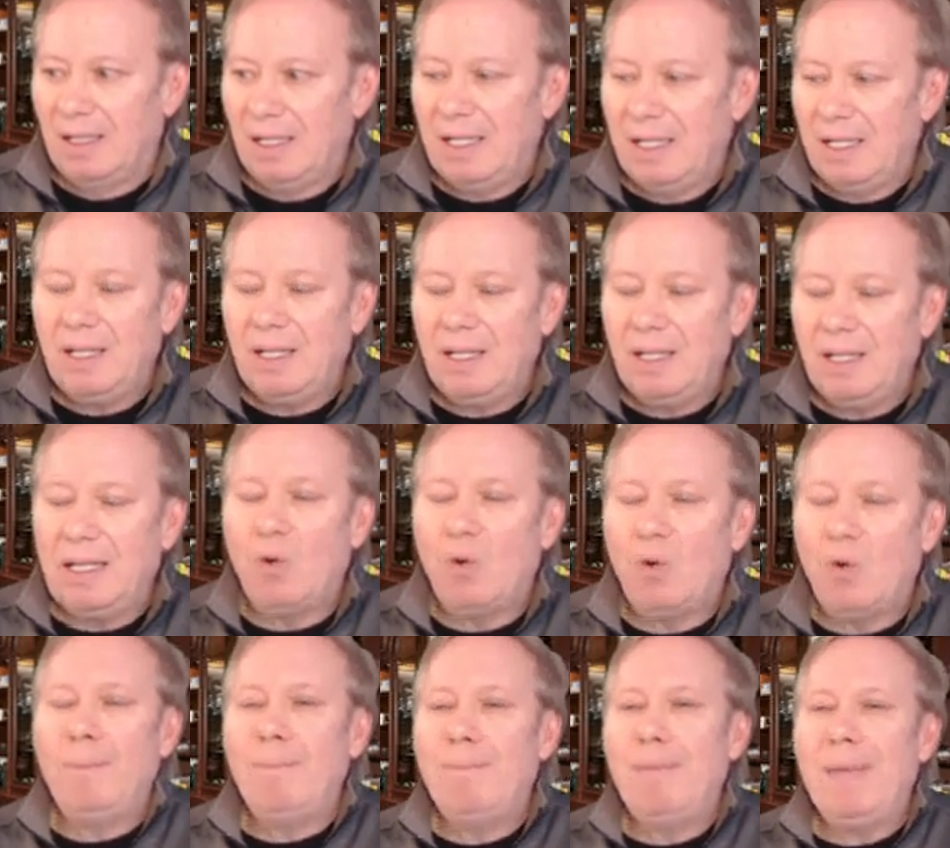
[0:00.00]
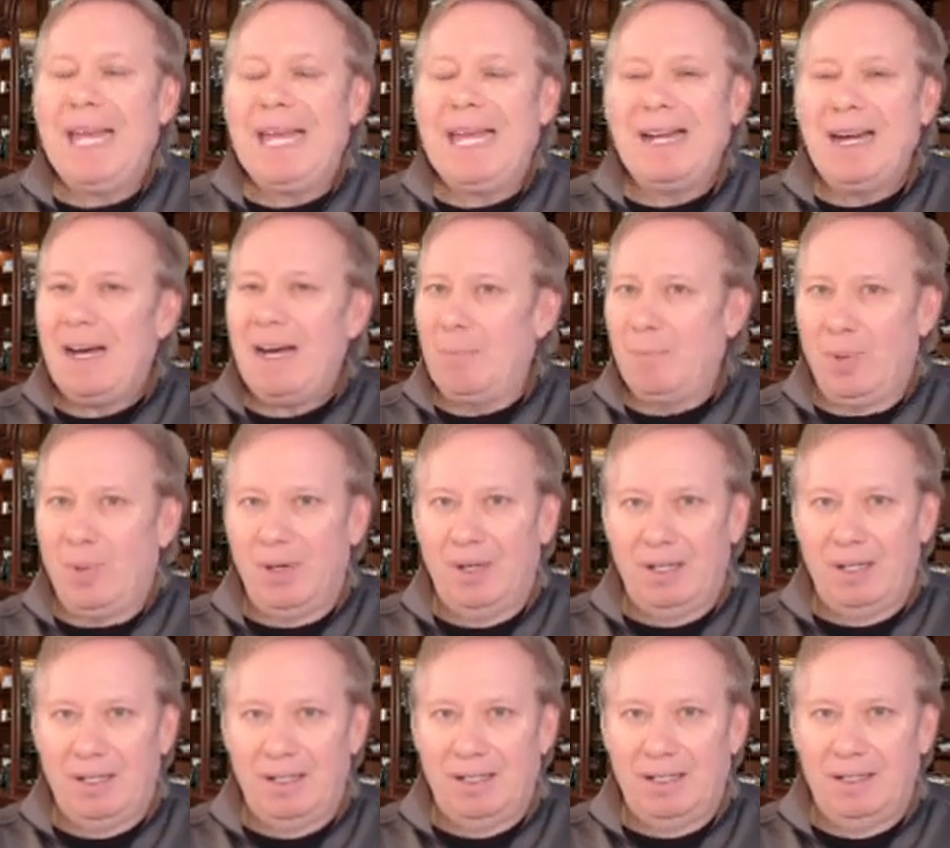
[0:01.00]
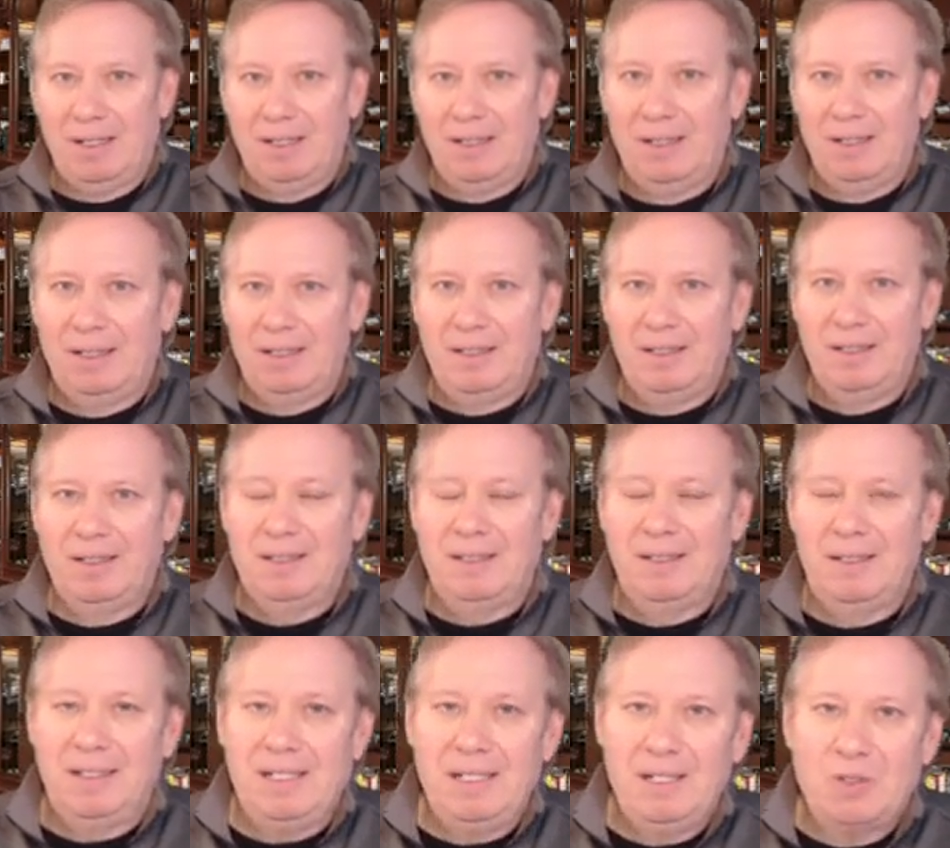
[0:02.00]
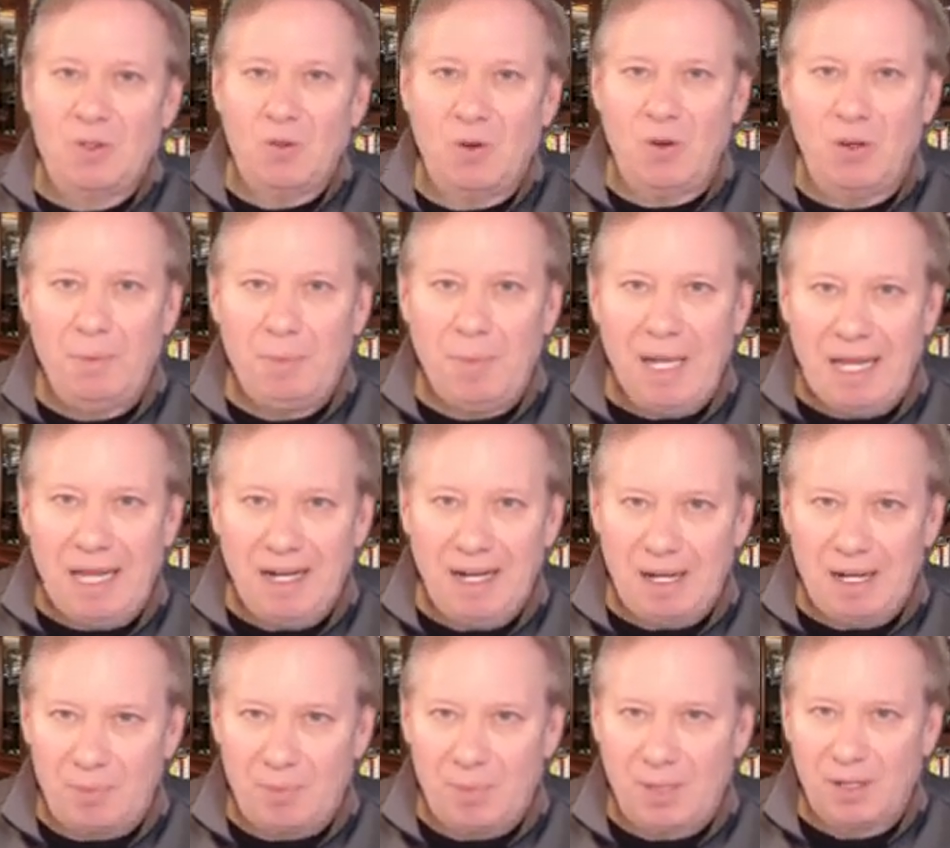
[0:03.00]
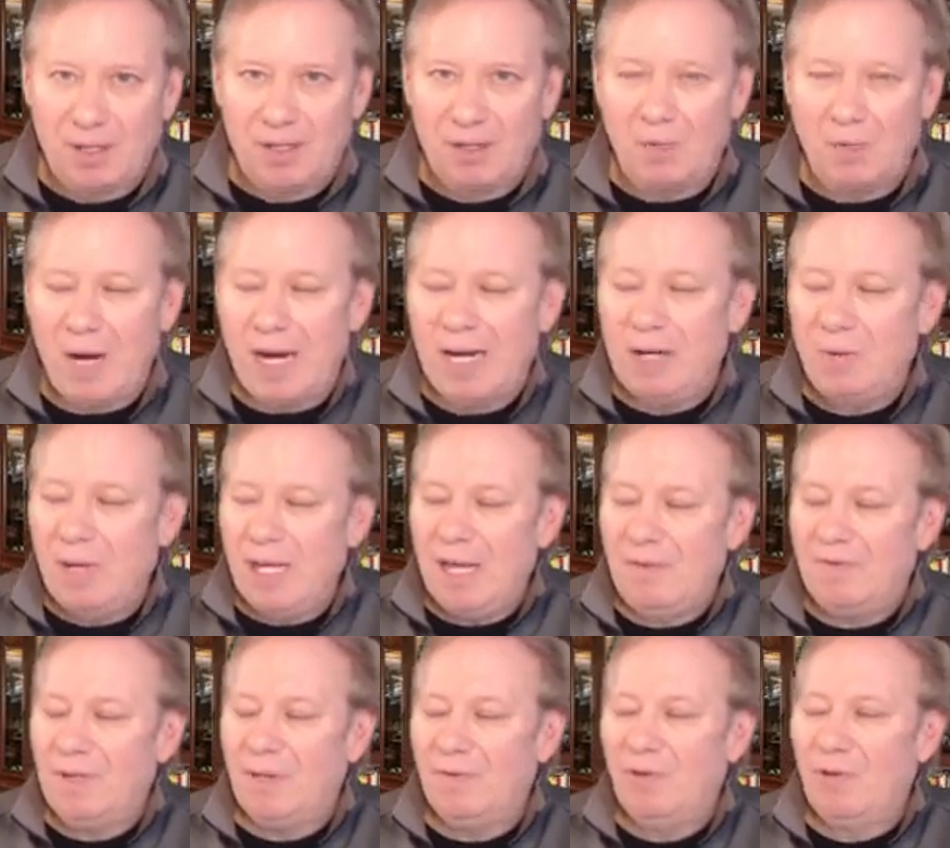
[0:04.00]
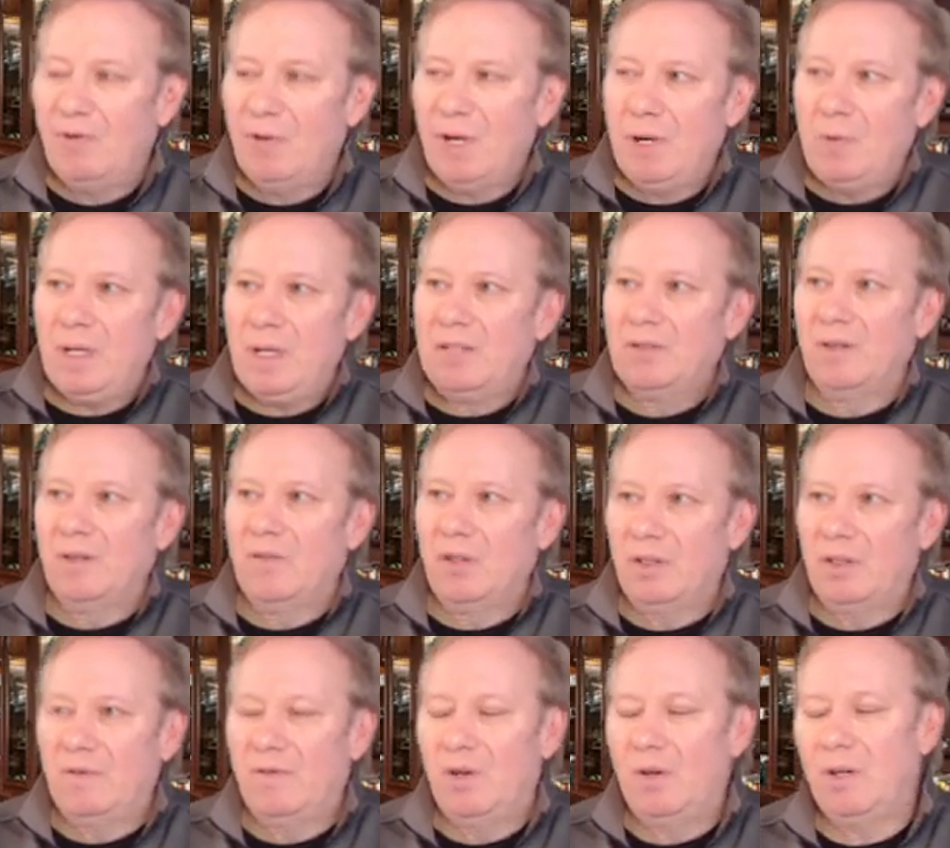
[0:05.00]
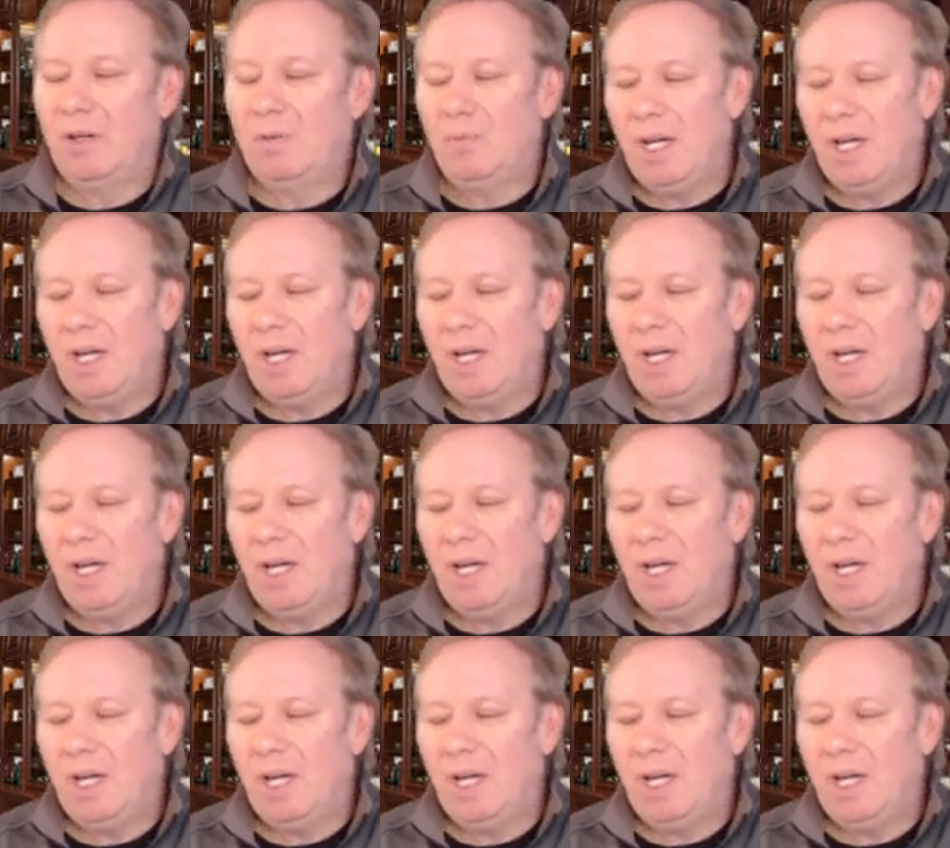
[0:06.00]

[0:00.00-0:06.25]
It's all made up. It's all made up. Why do we have to have 3 weeks of early voting?